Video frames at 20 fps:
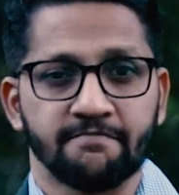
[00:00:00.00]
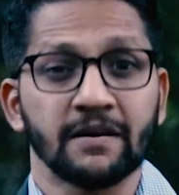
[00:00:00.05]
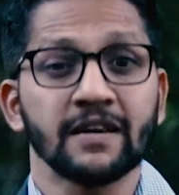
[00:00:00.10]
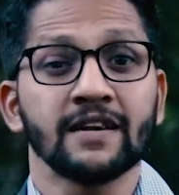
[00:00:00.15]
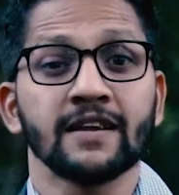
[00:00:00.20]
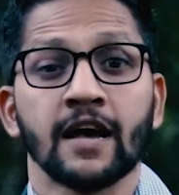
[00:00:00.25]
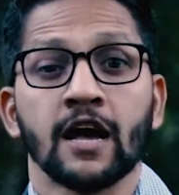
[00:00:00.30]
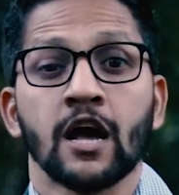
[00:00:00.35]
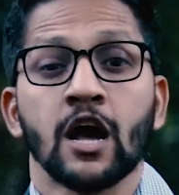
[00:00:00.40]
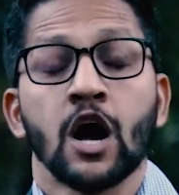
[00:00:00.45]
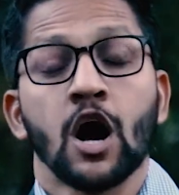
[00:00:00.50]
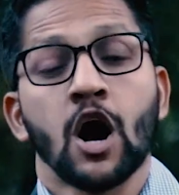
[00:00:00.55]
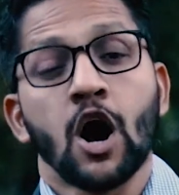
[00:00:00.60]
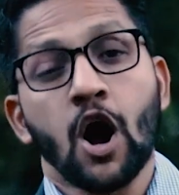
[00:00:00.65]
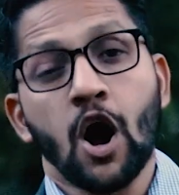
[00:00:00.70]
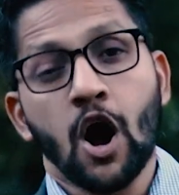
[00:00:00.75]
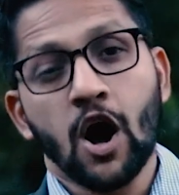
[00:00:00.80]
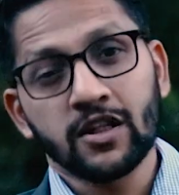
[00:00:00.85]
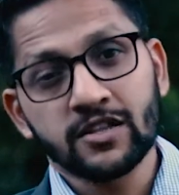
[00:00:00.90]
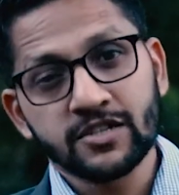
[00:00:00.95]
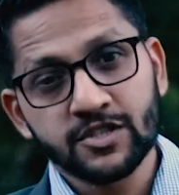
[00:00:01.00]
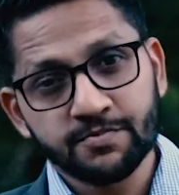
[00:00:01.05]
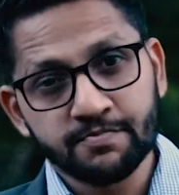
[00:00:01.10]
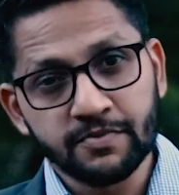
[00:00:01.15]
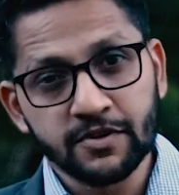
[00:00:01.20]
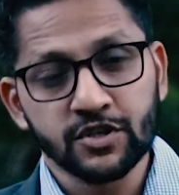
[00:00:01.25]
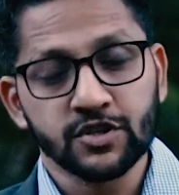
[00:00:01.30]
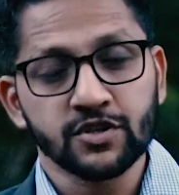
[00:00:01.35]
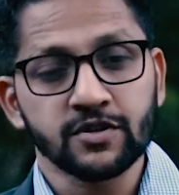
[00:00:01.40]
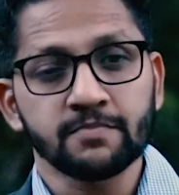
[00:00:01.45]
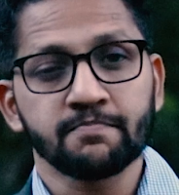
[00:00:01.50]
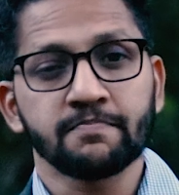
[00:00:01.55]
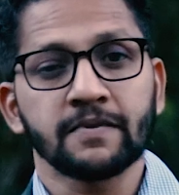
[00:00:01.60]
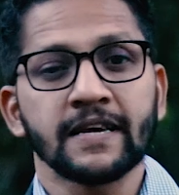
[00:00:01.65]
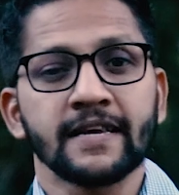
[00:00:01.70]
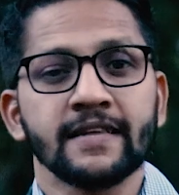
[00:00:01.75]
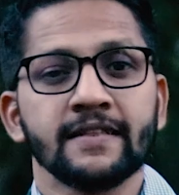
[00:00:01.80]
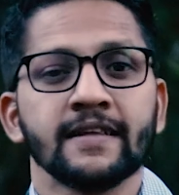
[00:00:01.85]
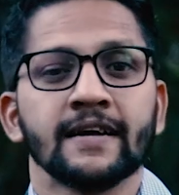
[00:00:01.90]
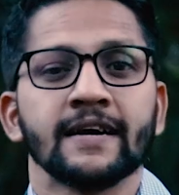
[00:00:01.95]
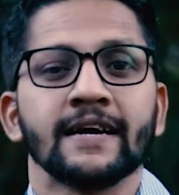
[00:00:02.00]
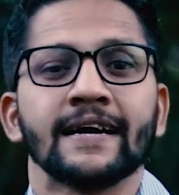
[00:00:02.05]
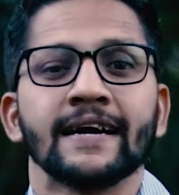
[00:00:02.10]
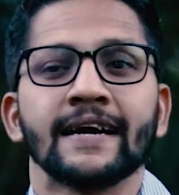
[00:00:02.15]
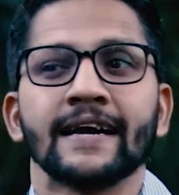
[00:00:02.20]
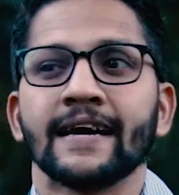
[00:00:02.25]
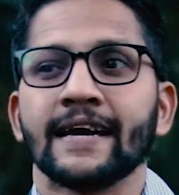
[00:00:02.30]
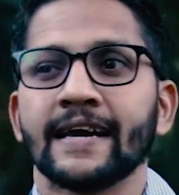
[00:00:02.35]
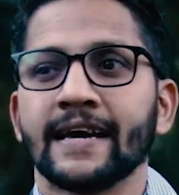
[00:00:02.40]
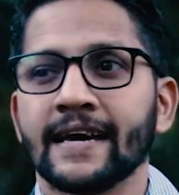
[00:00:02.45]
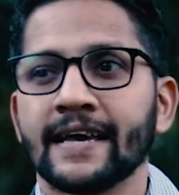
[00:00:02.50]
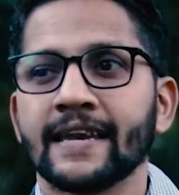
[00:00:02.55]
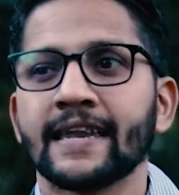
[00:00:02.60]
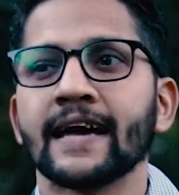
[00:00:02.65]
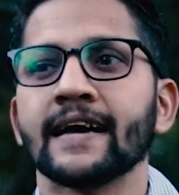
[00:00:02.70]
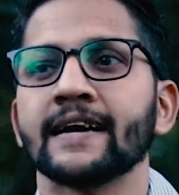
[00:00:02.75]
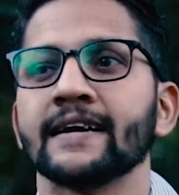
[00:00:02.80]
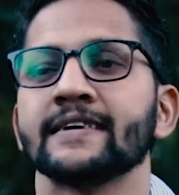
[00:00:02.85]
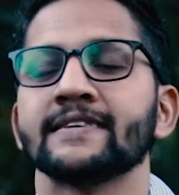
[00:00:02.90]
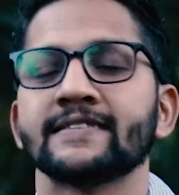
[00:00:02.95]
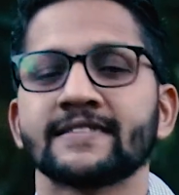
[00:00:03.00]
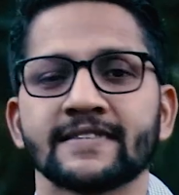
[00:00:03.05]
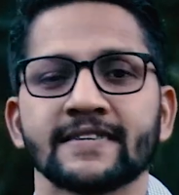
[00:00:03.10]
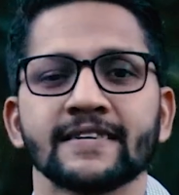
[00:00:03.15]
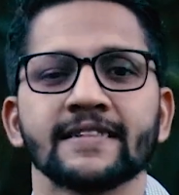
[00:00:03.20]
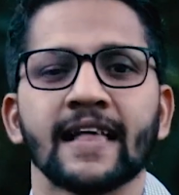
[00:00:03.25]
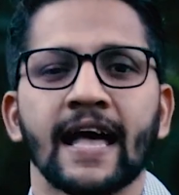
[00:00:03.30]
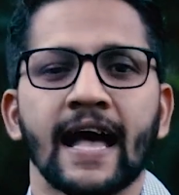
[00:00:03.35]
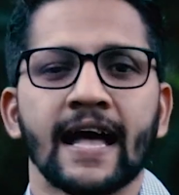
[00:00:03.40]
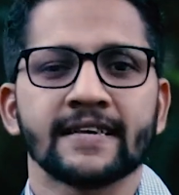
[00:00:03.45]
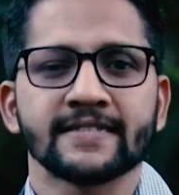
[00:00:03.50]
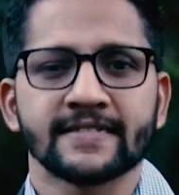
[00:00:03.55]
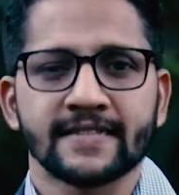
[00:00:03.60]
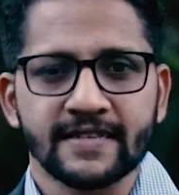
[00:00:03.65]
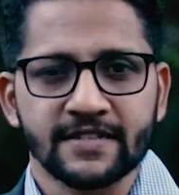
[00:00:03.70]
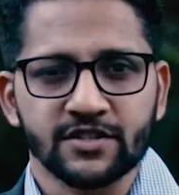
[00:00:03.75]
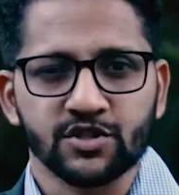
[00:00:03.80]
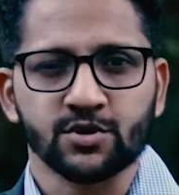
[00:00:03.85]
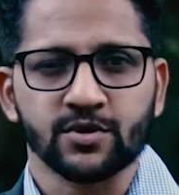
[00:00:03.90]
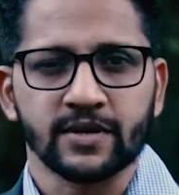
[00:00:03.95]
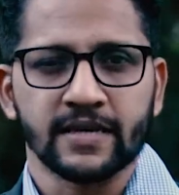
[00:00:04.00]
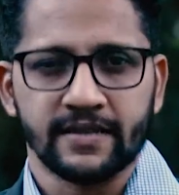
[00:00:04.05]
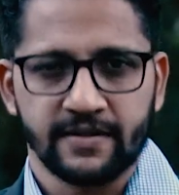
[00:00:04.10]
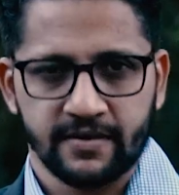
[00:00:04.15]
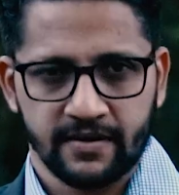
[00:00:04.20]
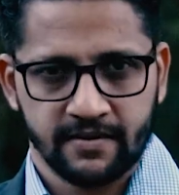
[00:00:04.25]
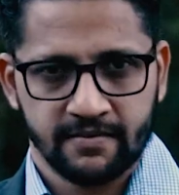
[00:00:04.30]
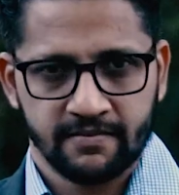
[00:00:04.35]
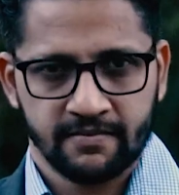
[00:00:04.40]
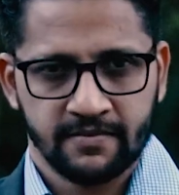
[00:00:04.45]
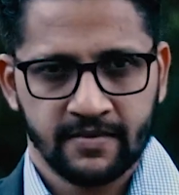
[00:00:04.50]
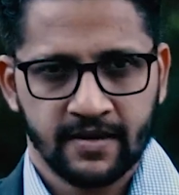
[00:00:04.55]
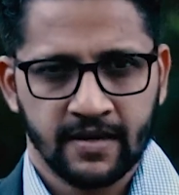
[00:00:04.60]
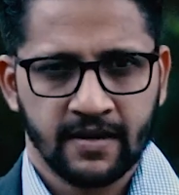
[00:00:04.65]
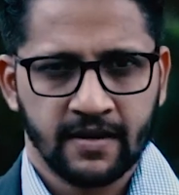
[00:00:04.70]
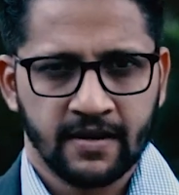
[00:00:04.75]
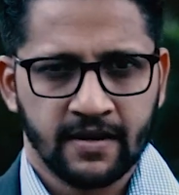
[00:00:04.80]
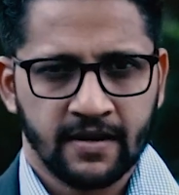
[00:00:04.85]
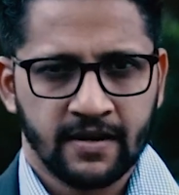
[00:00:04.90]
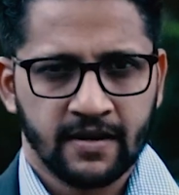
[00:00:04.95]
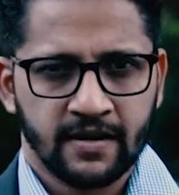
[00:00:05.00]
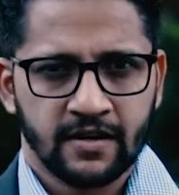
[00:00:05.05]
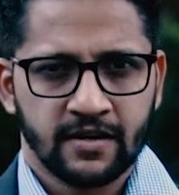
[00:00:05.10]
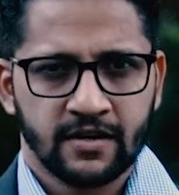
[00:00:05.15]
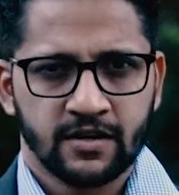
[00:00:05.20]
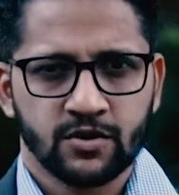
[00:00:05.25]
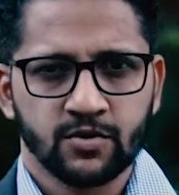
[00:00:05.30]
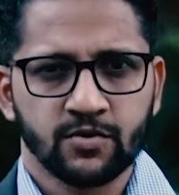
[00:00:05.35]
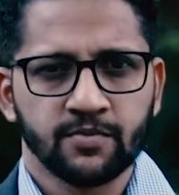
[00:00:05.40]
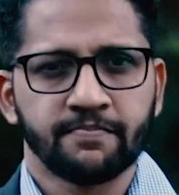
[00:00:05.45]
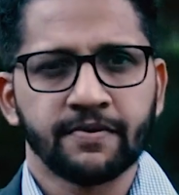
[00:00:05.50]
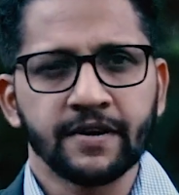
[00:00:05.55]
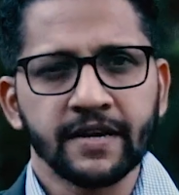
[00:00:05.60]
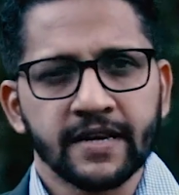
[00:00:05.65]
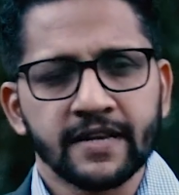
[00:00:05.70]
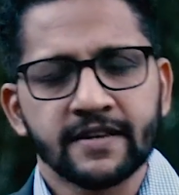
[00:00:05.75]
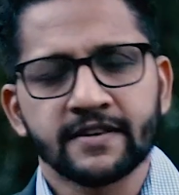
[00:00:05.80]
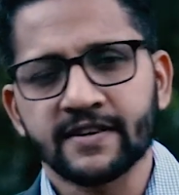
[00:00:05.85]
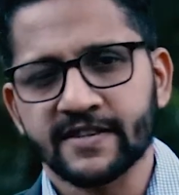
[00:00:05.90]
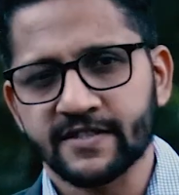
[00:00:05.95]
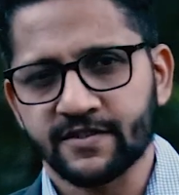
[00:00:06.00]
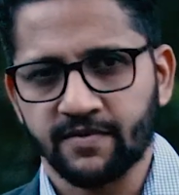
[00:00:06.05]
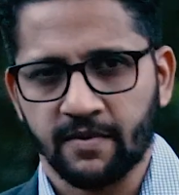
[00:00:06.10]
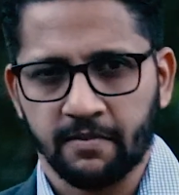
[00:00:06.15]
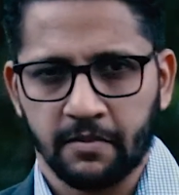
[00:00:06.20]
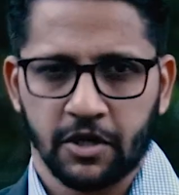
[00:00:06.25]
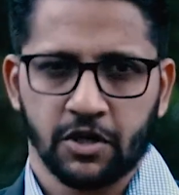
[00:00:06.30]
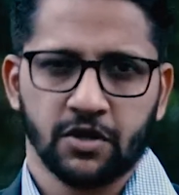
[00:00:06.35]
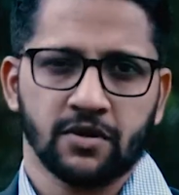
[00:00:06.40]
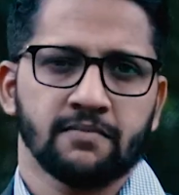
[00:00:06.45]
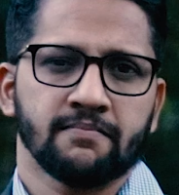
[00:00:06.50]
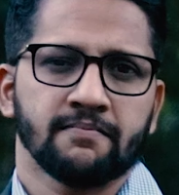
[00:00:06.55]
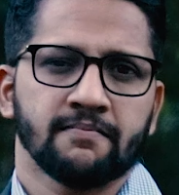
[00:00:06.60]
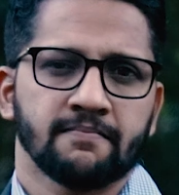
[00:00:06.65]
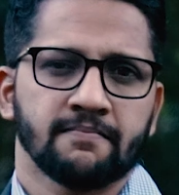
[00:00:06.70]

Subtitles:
But on a spiritual plane, it still has that strength to bring in transformation.